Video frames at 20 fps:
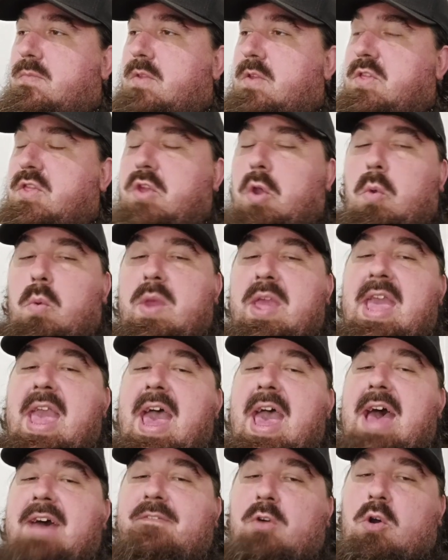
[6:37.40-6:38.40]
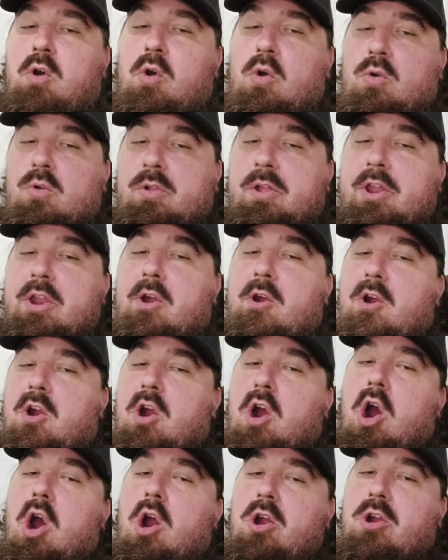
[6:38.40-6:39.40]
So we have a hole in our
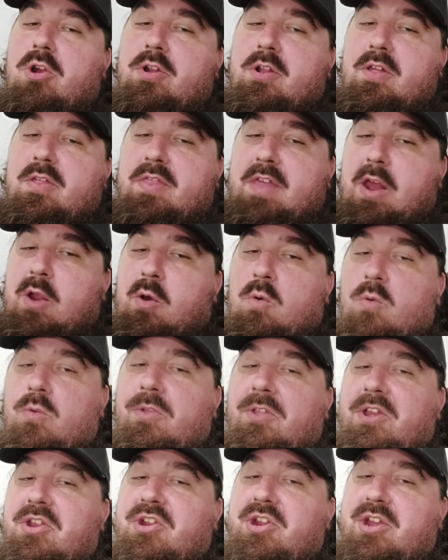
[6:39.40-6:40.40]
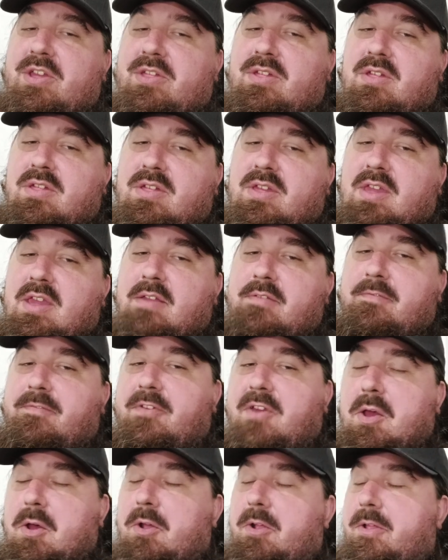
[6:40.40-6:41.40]
heart that only Jesus can
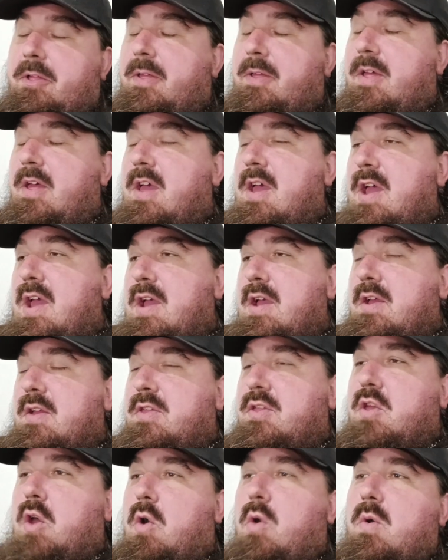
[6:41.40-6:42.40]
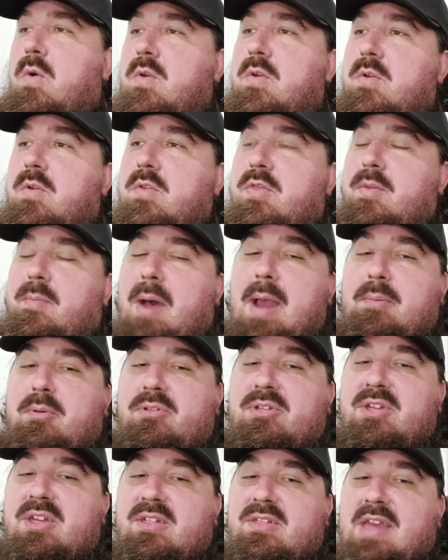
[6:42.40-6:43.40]
fill. So, the Bible
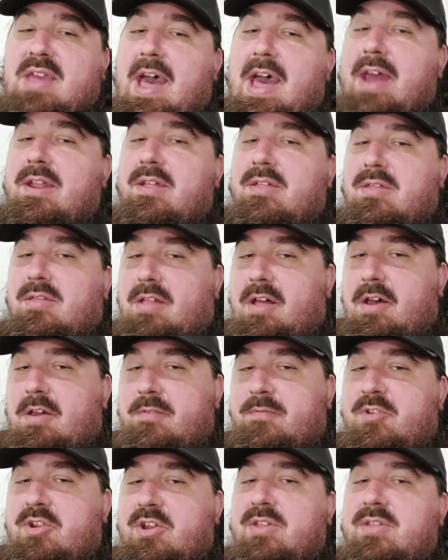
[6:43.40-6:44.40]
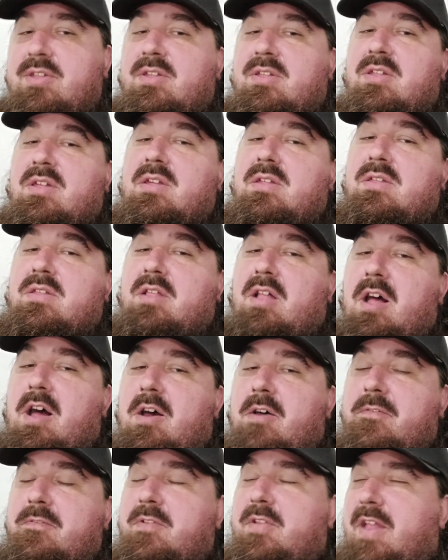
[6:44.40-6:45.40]
says God is love, Jesus is
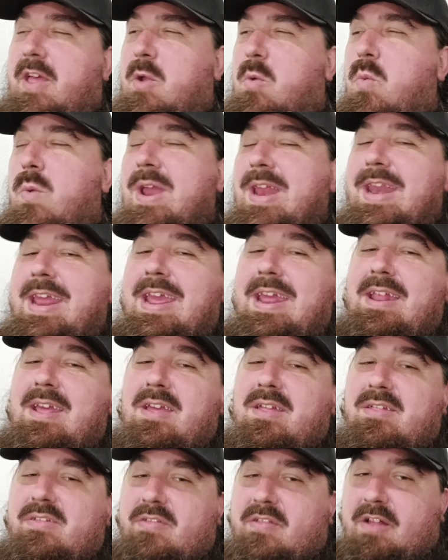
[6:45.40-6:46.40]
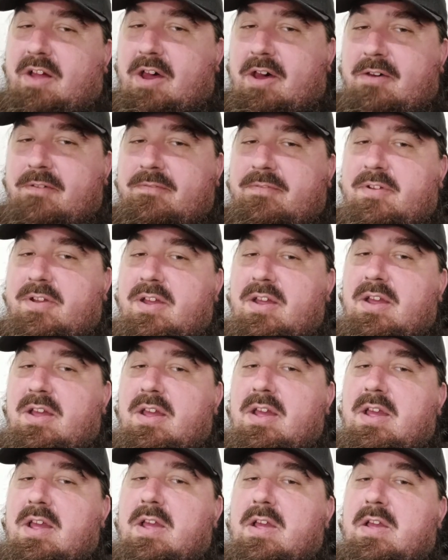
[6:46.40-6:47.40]
love. Like, we need his love.
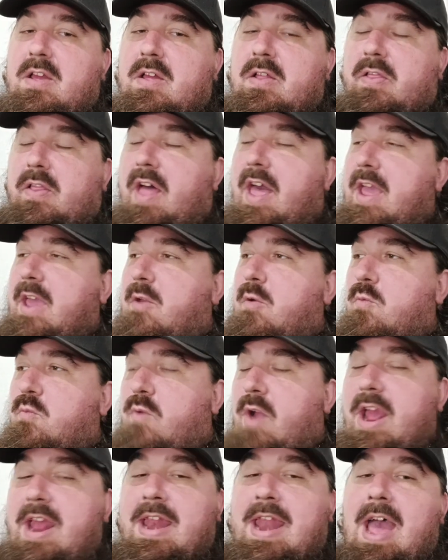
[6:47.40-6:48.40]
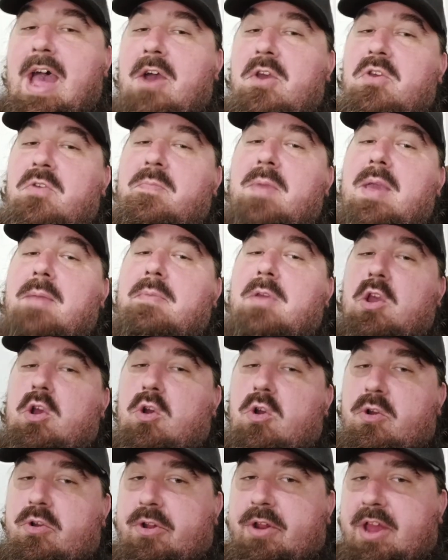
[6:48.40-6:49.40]
Like, right now you may be
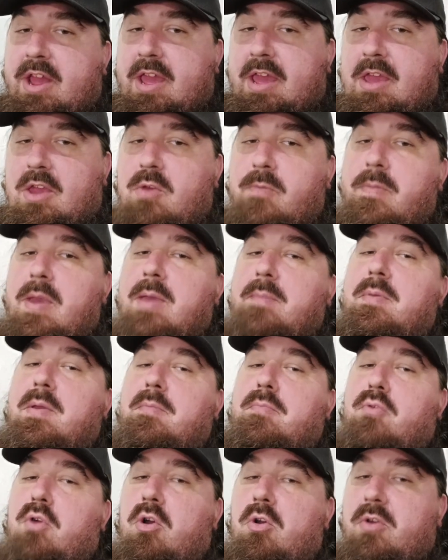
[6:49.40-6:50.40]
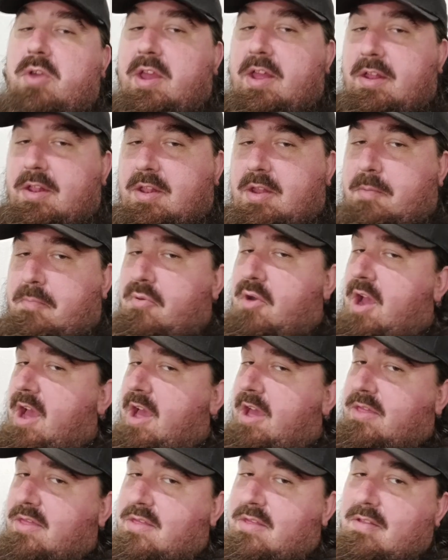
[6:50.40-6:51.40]
hurting, you may be broken,
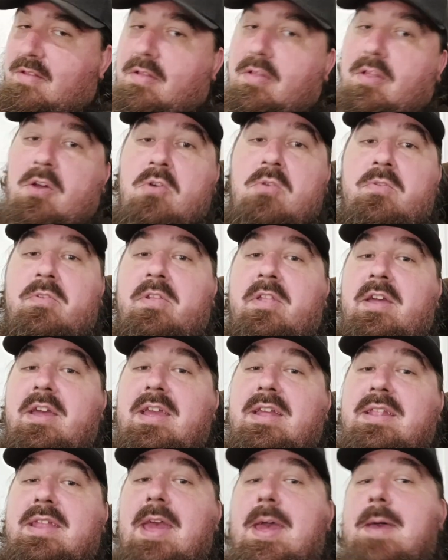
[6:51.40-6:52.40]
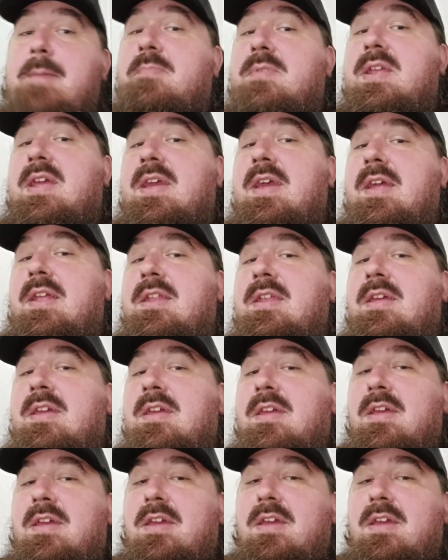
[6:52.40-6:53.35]
depressed, lonely, tempted,